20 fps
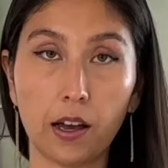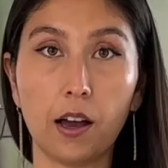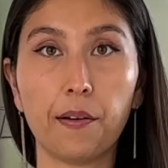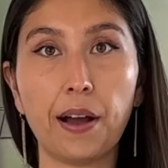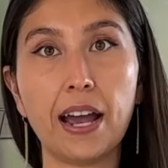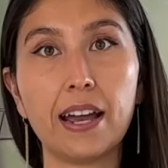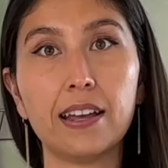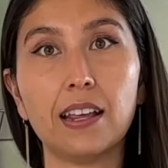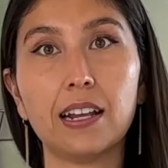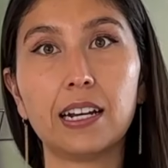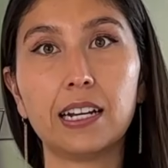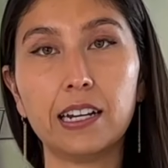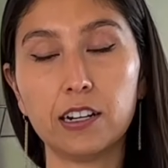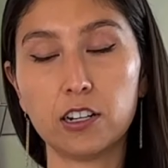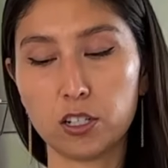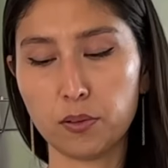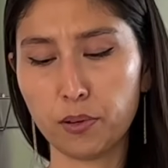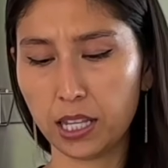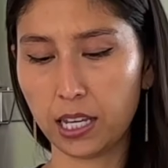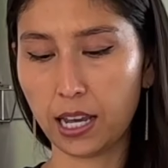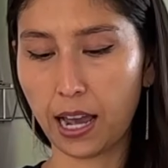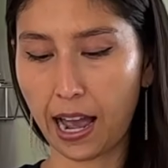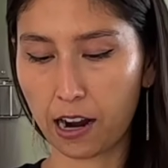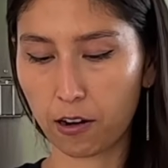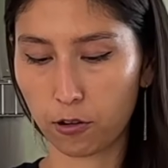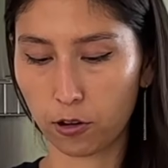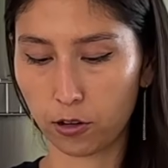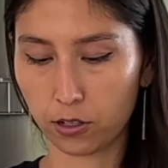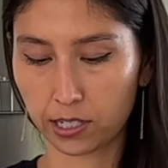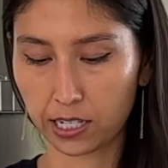Okay, and then here's what the egg
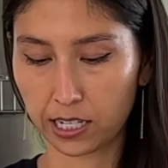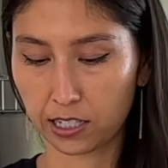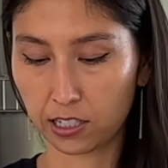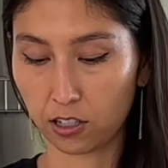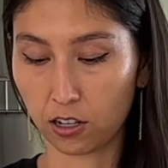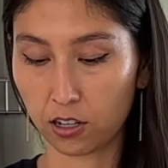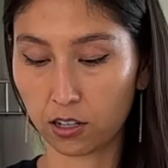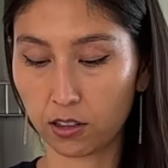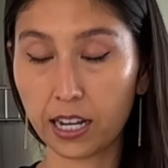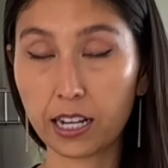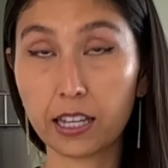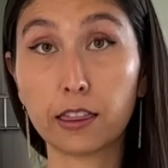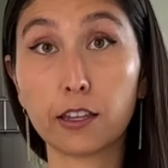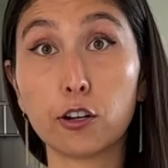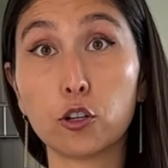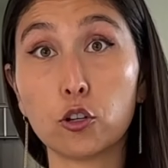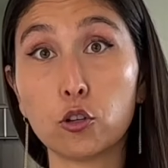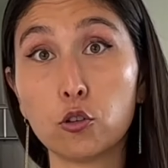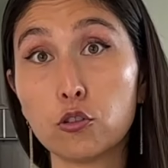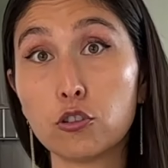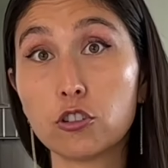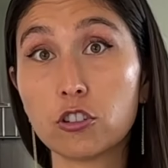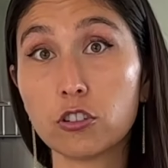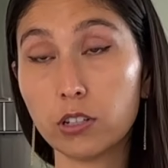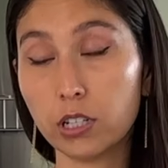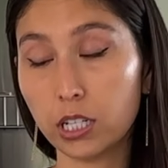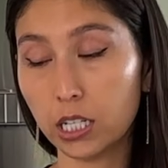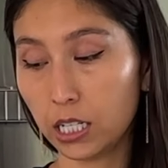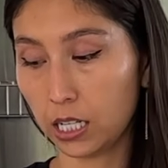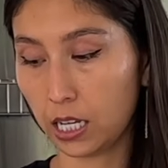roll skins look like. They're
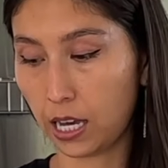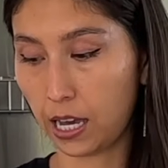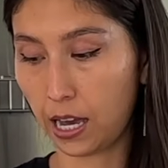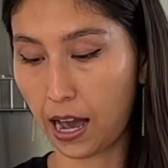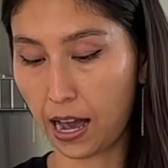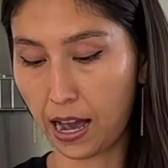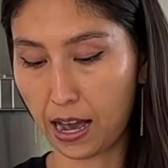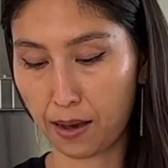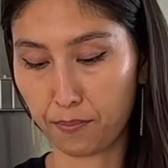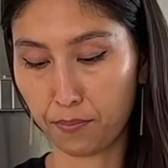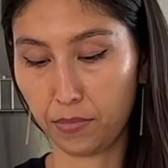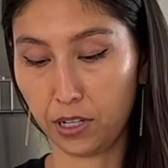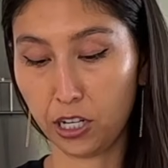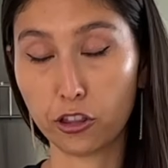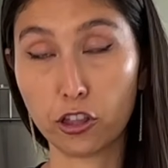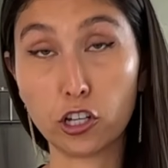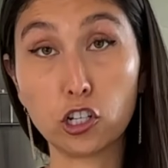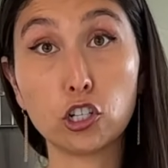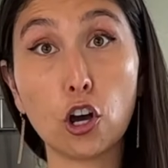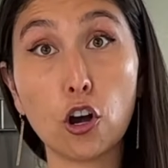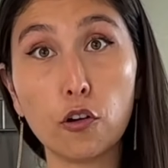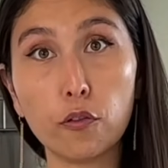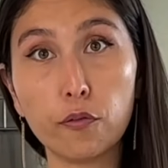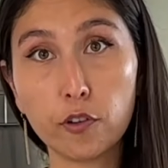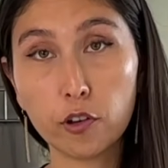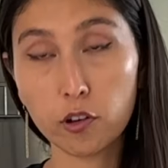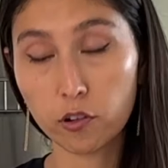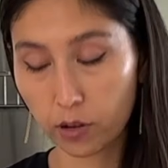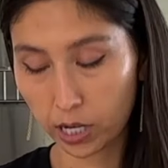usually near the tofu,